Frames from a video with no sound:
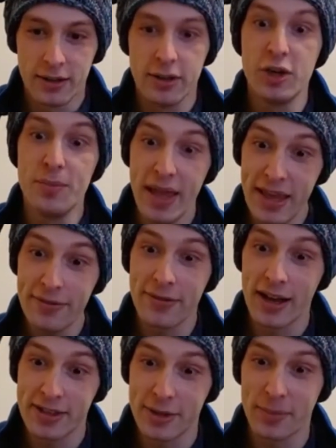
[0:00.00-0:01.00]
You may
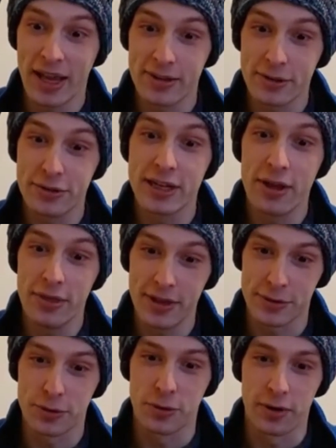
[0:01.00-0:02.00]
find some answers down
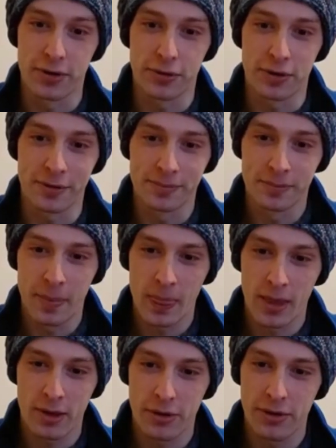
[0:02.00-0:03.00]
this corridor.
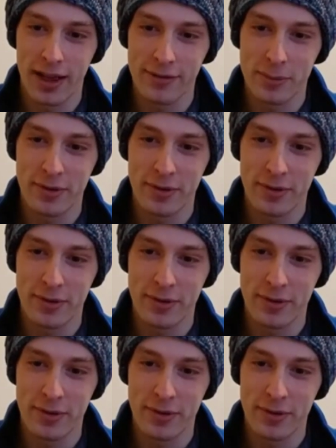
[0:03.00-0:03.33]
You'll have